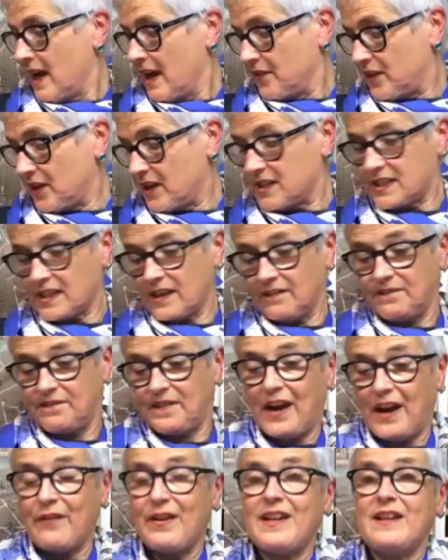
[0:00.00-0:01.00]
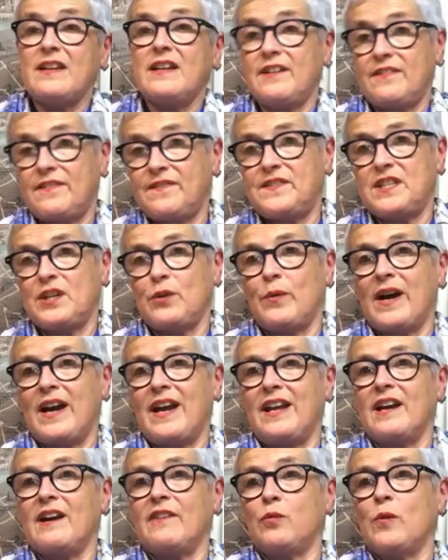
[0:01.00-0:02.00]
There's a very nifty
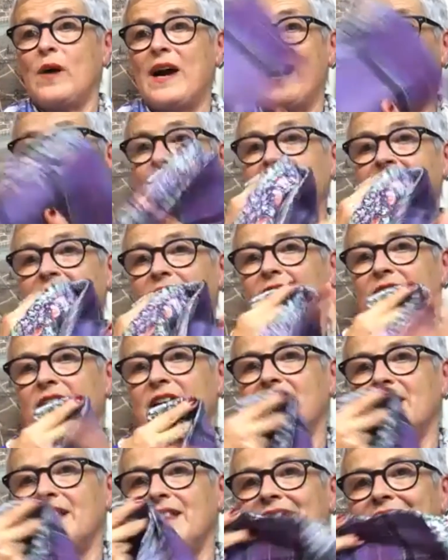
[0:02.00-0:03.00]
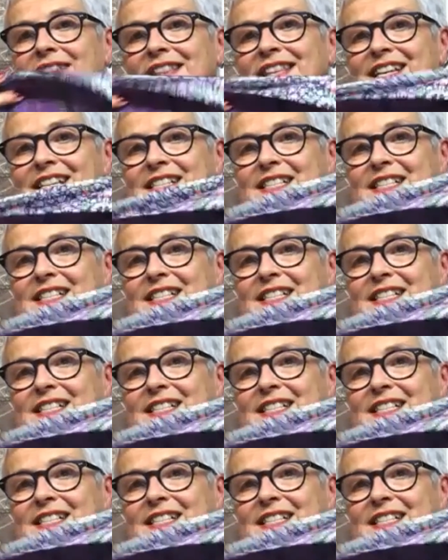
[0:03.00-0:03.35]
way of wearing the